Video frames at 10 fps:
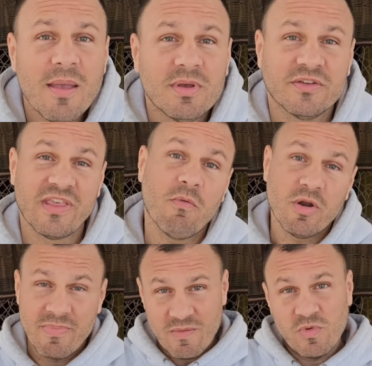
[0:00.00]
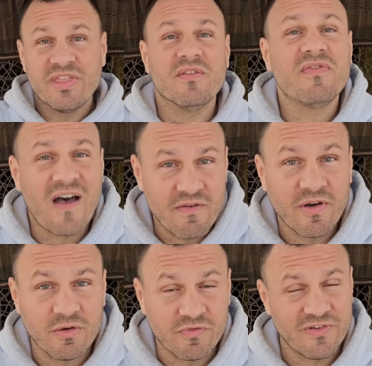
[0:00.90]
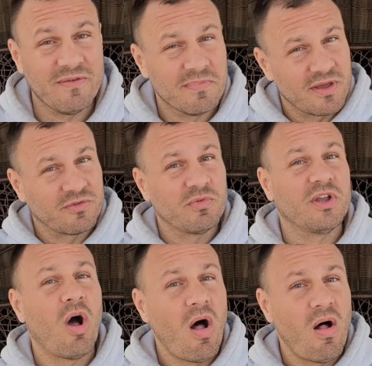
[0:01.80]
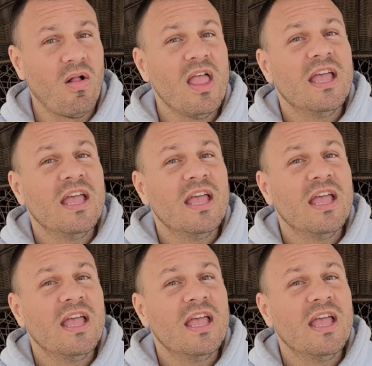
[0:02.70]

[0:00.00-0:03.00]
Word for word: because that would have been within 500 feet. Because recall,